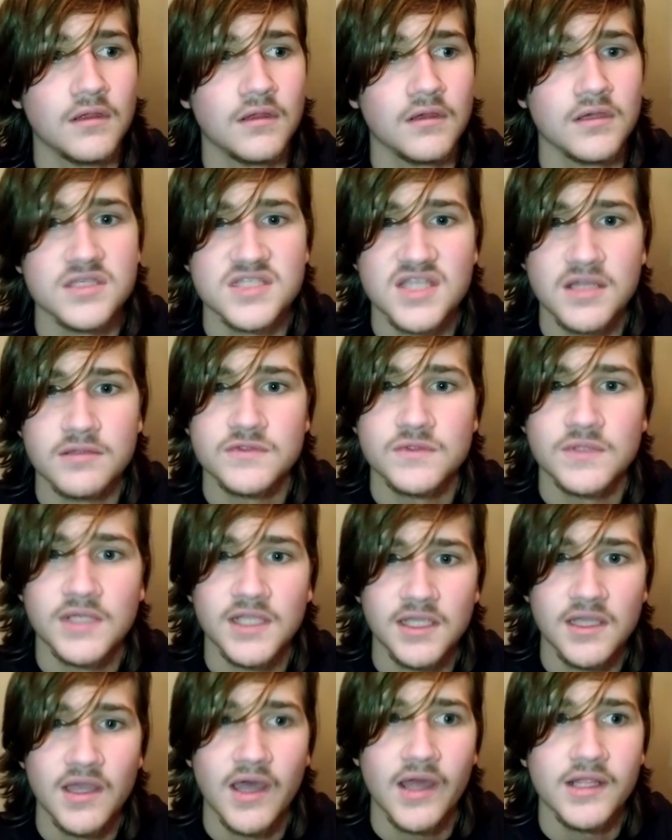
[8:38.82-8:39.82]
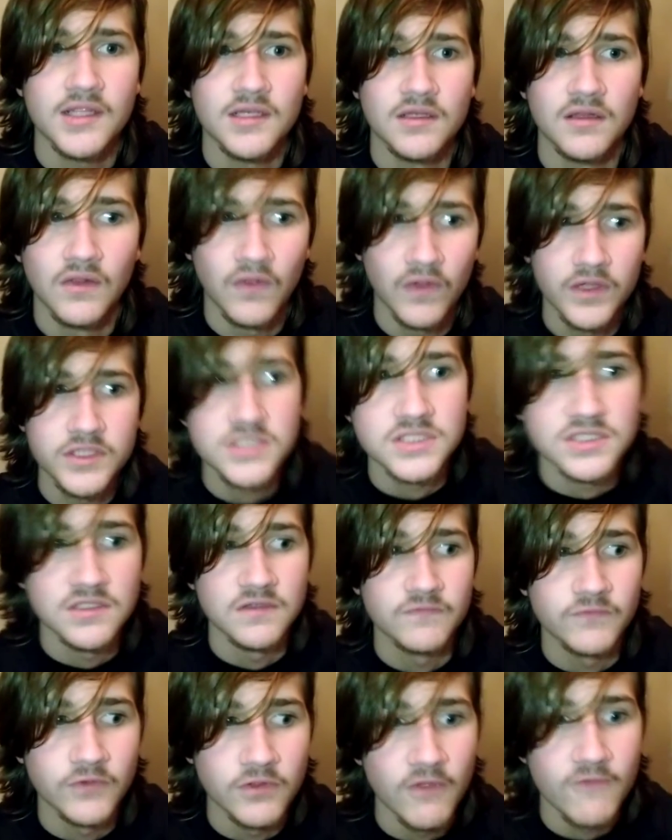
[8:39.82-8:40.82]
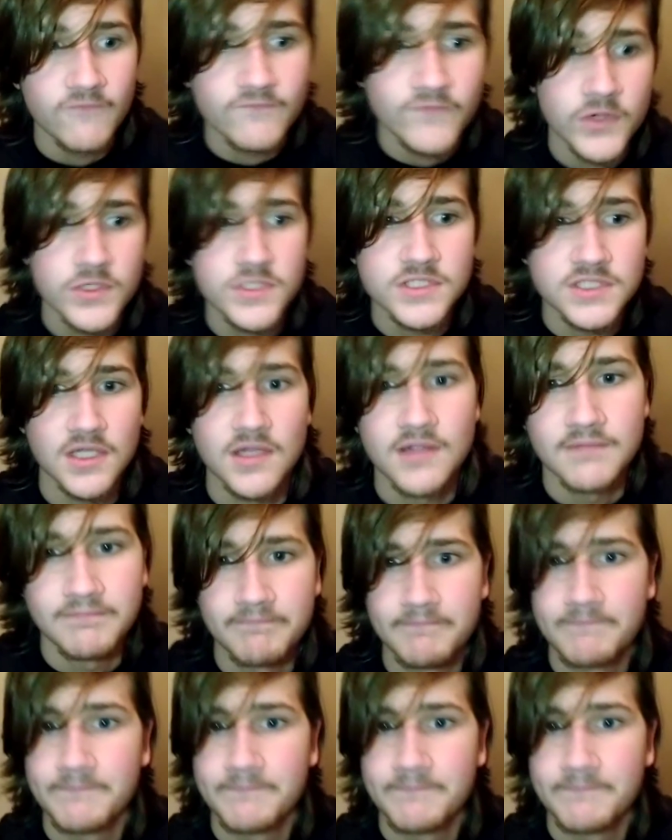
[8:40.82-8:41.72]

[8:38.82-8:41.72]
because that was when I got it and launched it for the first time.